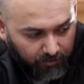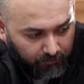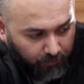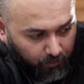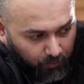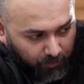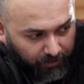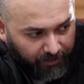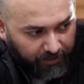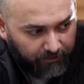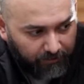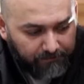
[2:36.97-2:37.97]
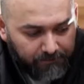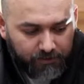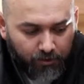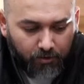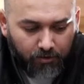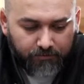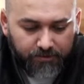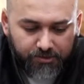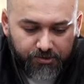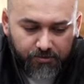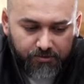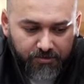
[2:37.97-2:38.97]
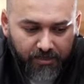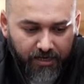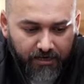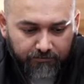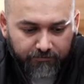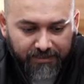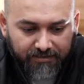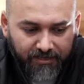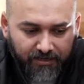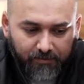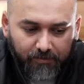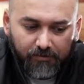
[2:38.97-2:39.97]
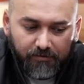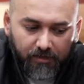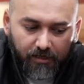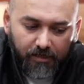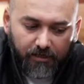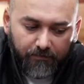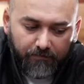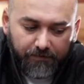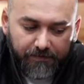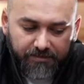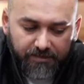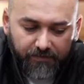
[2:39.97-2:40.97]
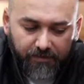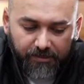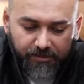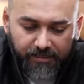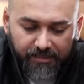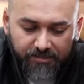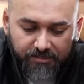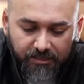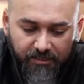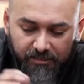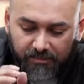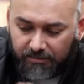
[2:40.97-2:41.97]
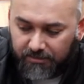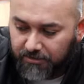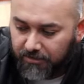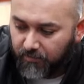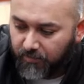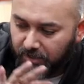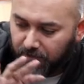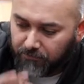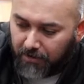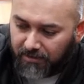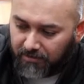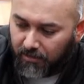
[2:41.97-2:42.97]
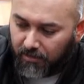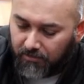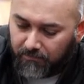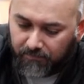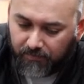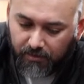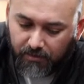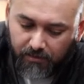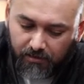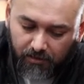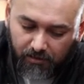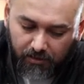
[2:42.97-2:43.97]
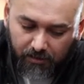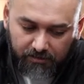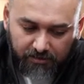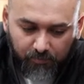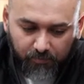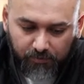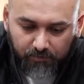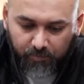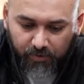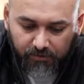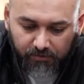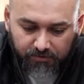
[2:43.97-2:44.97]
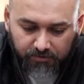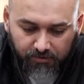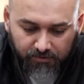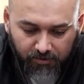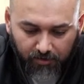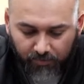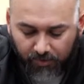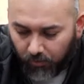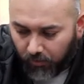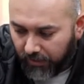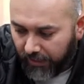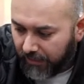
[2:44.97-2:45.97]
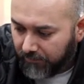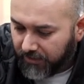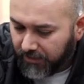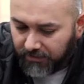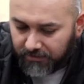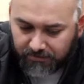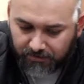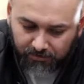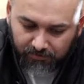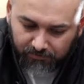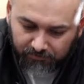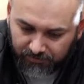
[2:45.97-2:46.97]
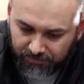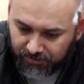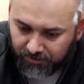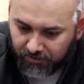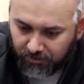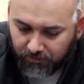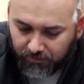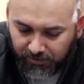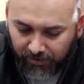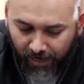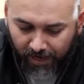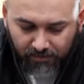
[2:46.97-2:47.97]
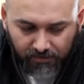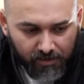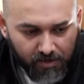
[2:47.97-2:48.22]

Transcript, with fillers: for a graphics card, we chose a Red Devil um, 5700 XT. This is going to be a Red theme uh, type of build, so it's going to be all AMD. So that's going to go with that.